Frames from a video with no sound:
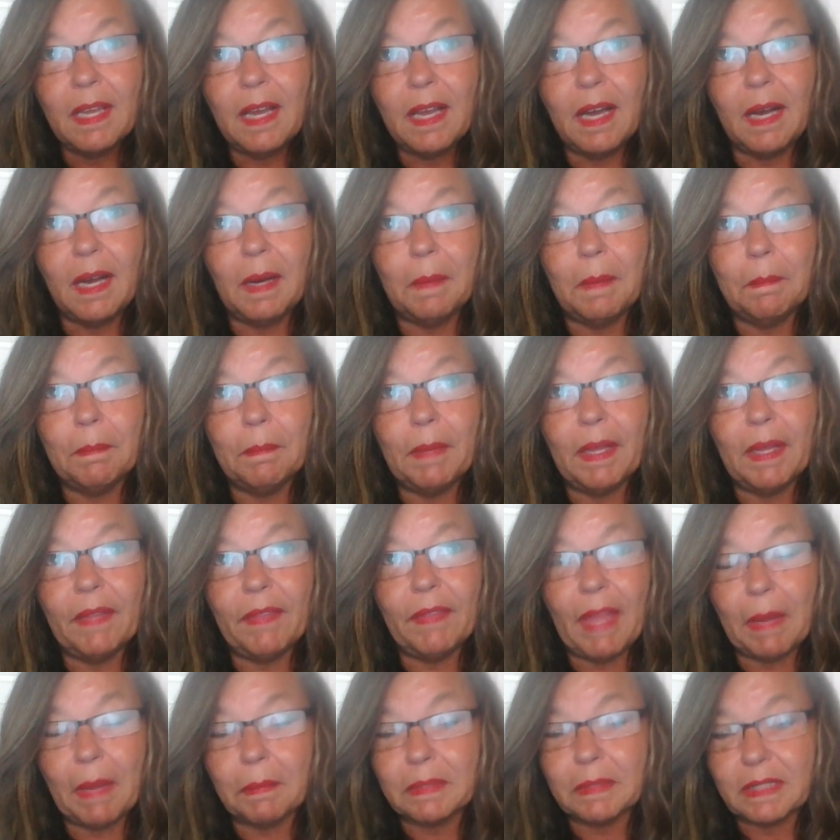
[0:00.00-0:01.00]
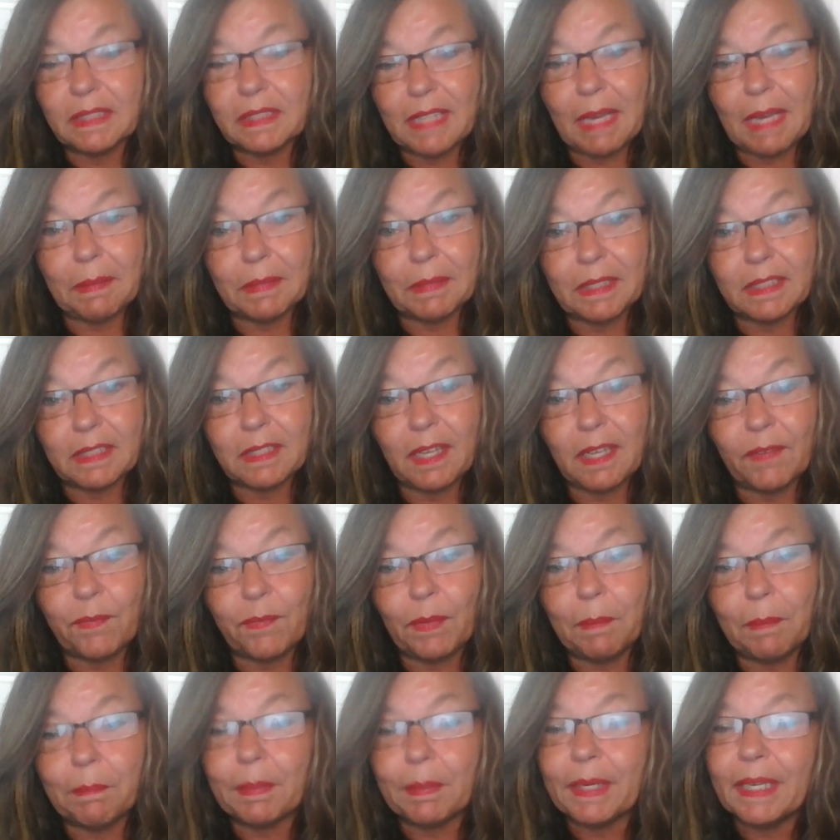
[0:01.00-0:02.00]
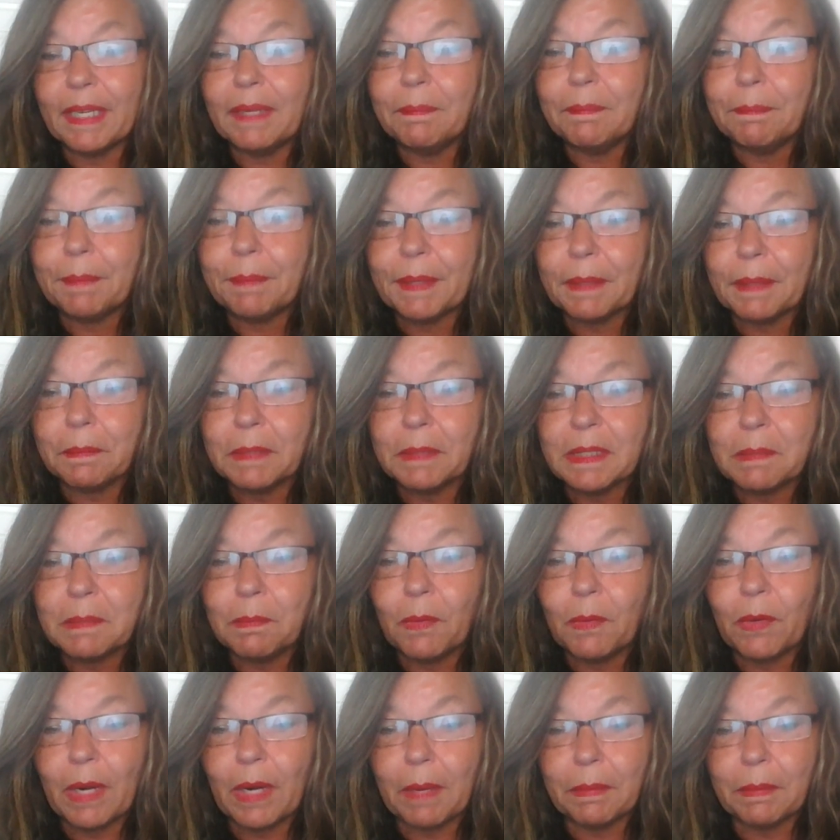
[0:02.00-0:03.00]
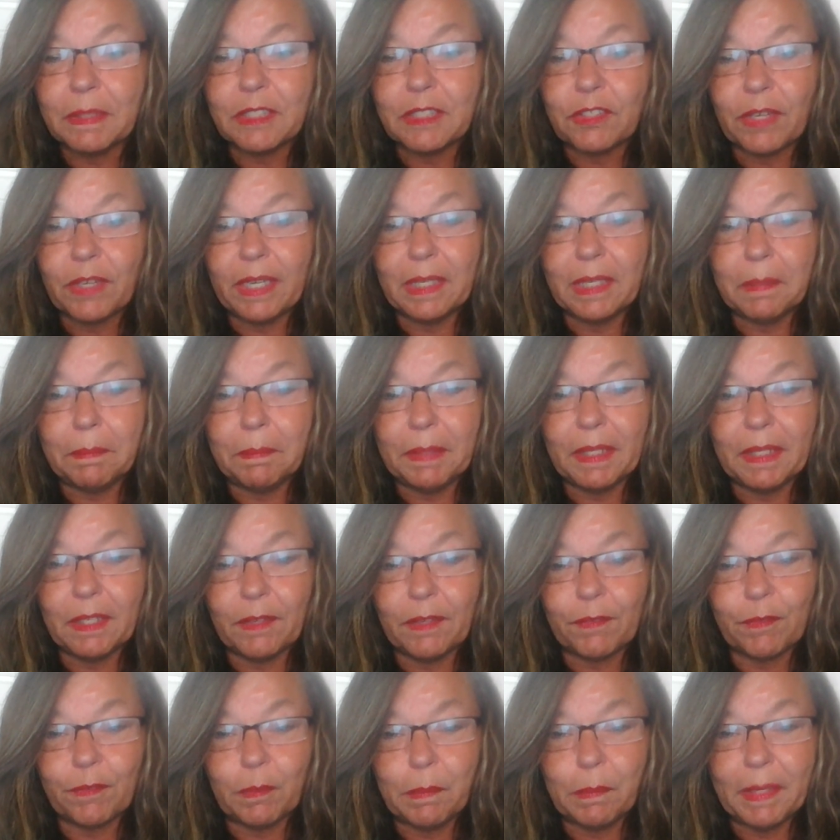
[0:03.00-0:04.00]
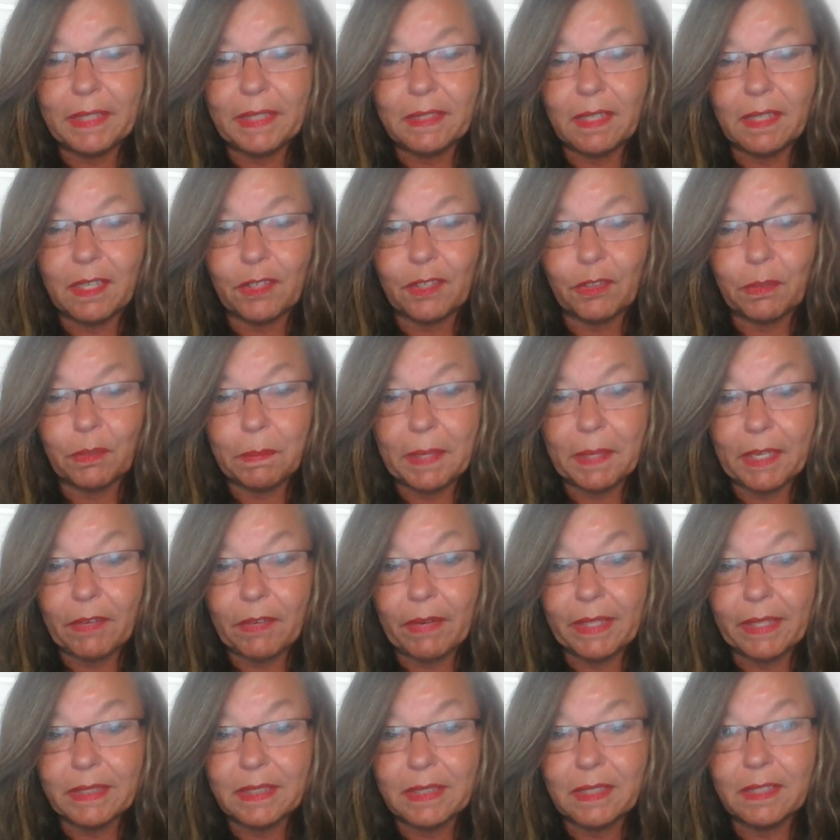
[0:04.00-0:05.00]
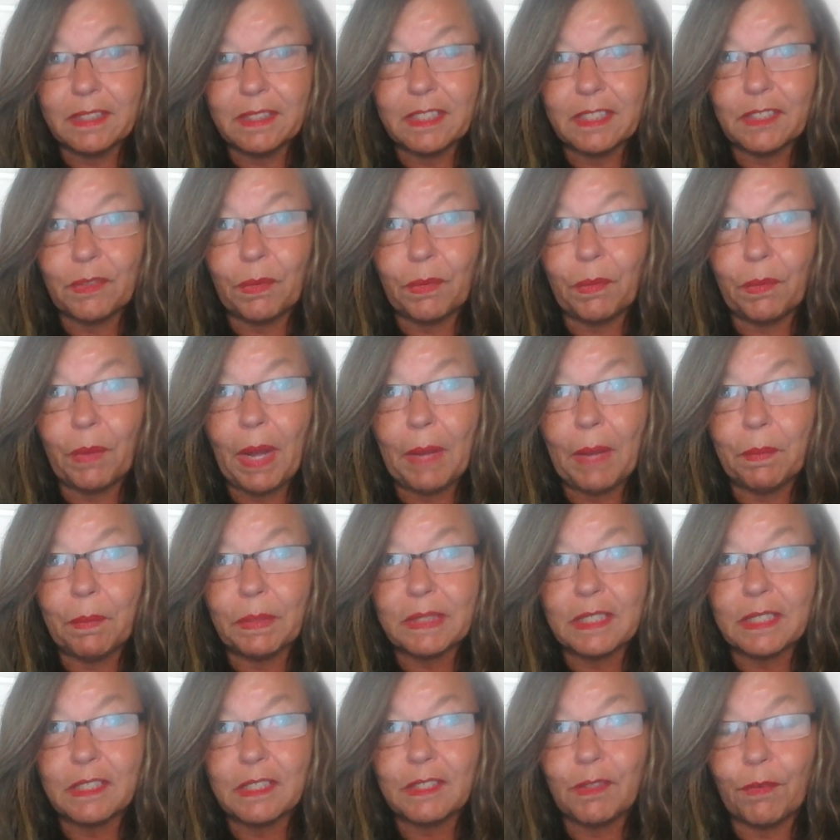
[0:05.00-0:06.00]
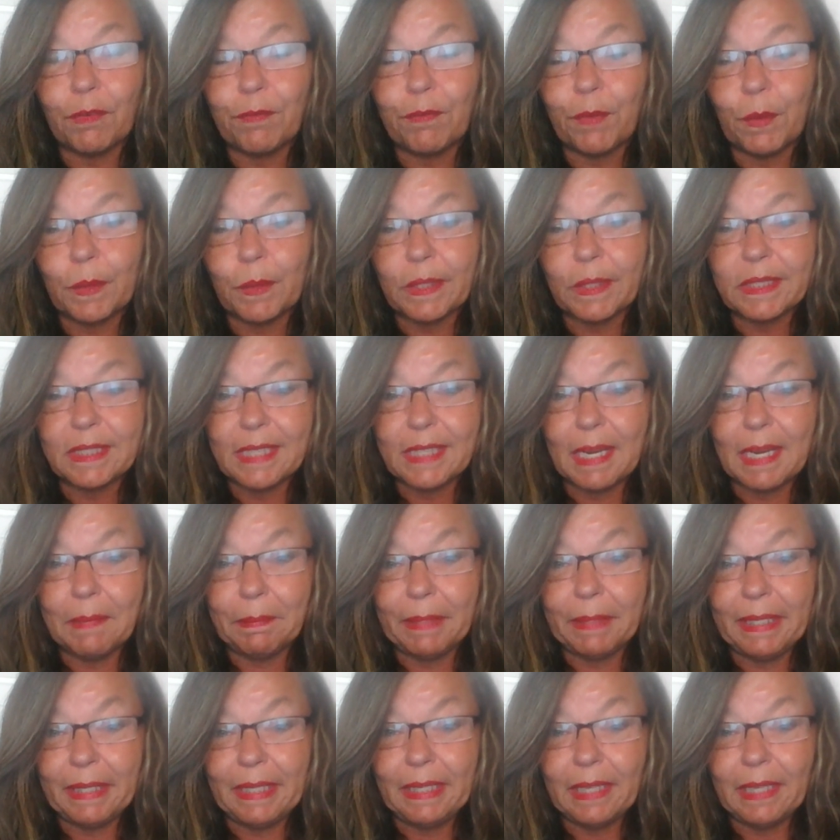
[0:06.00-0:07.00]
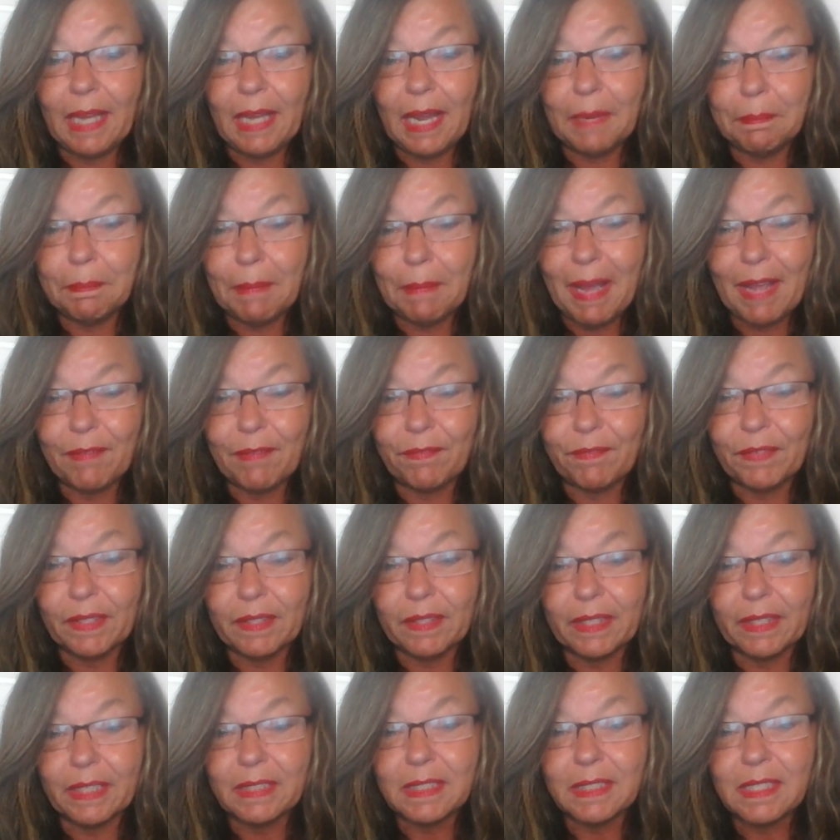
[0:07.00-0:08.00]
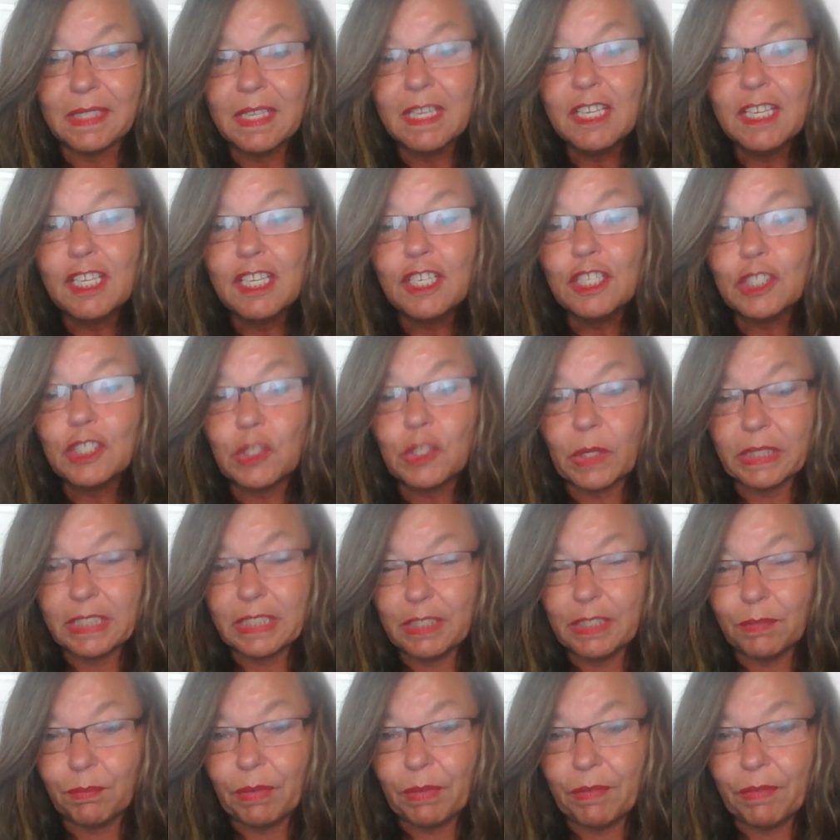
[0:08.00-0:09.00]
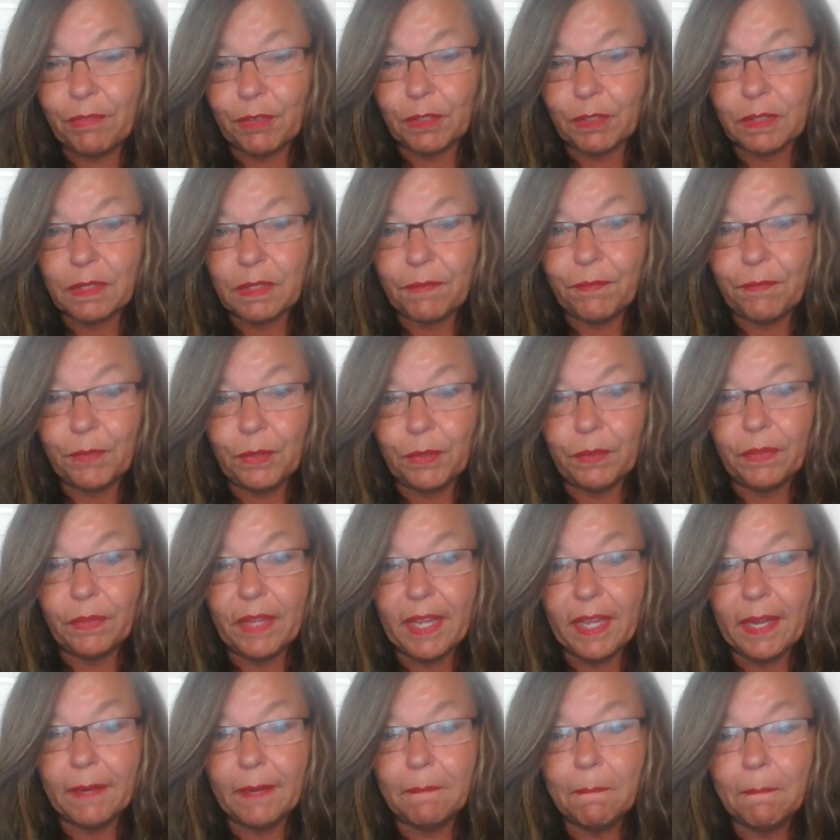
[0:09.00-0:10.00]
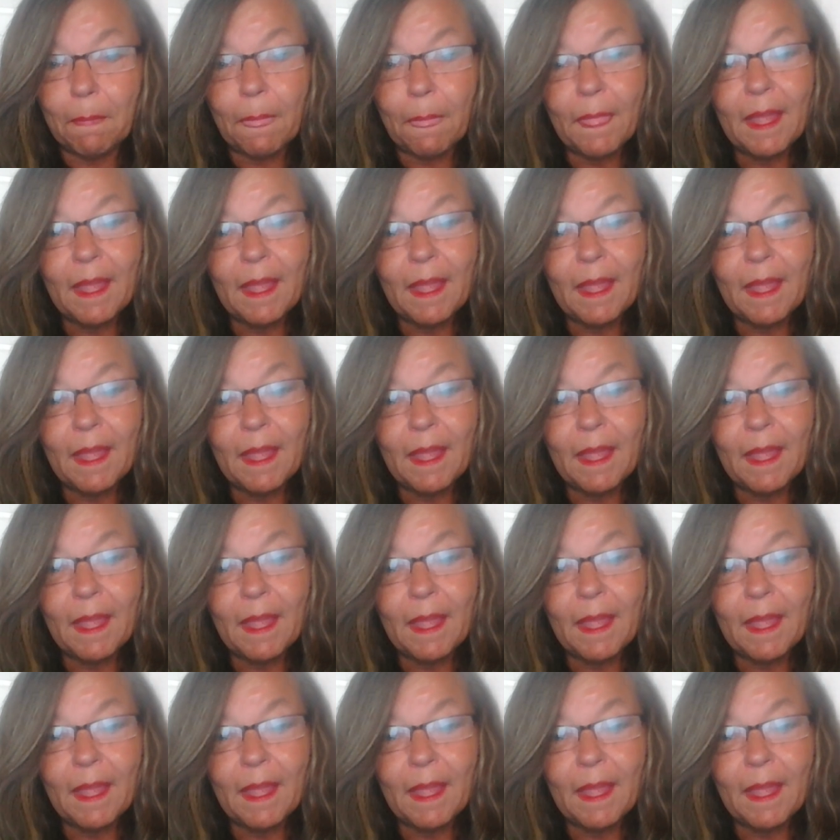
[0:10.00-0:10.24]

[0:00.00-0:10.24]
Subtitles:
And that was a tough one, but it was more I was trying to be there for my daughter and my grandson, so I wasn't so focused on me, on my feelings, so I didn't revert to food then.